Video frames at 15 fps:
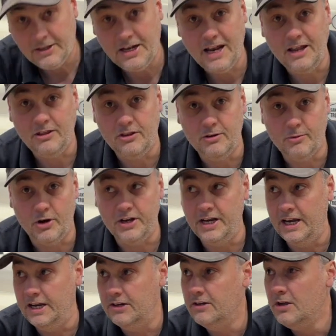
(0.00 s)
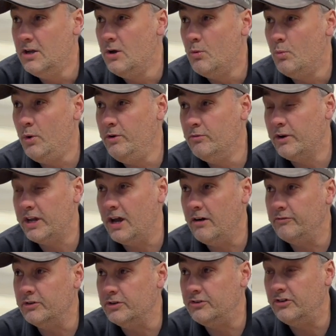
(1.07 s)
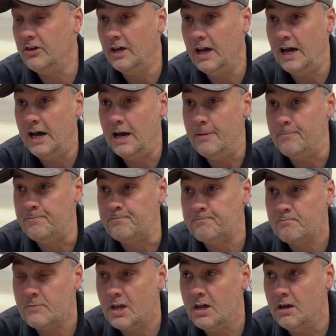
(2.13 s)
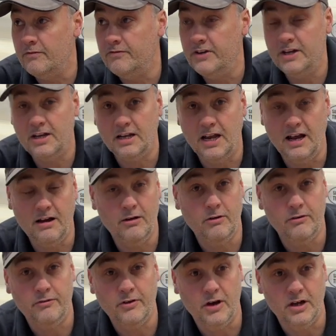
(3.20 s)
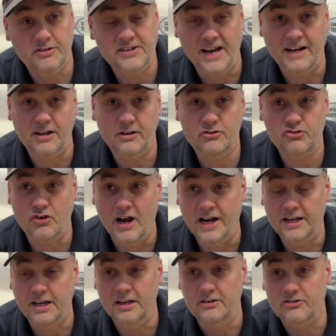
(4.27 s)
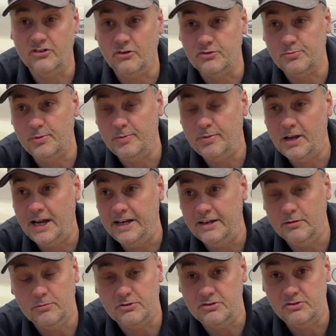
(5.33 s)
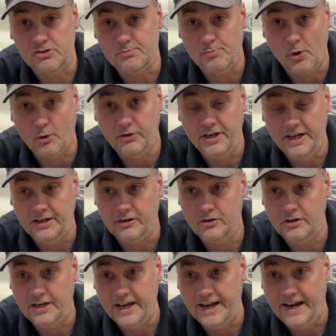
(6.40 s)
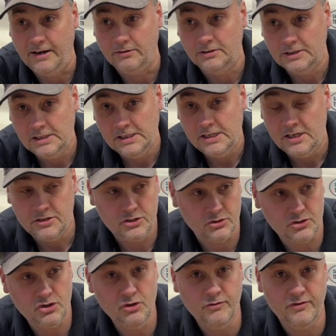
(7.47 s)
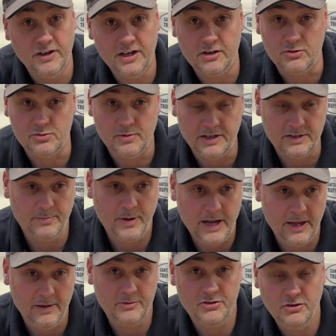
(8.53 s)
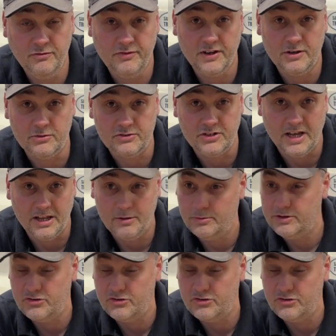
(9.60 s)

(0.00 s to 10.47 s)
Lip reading: the length you might need. We recovered a vehicle out of a tank track in Salisbury Plain that was just bogged in, couldn't get out. Took 2 vehicles, we had to pair 2 vehicles together. We